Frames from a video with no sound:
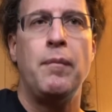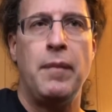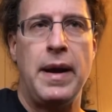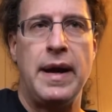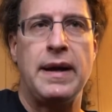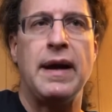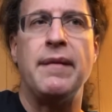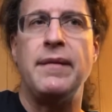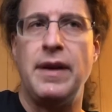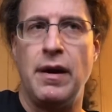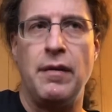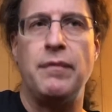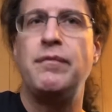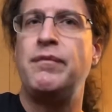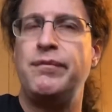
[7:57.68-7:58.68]
Make it,
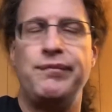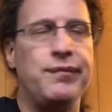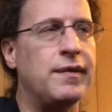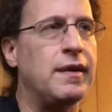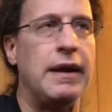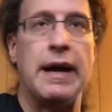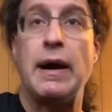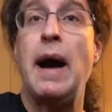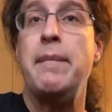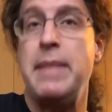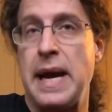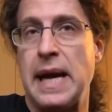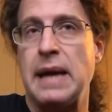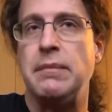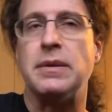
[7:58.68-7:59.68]
like I'm
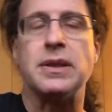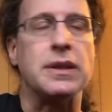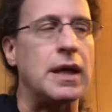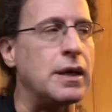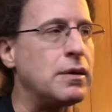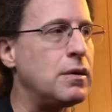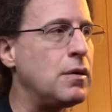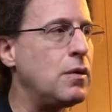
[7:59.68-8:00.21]
making mistakes.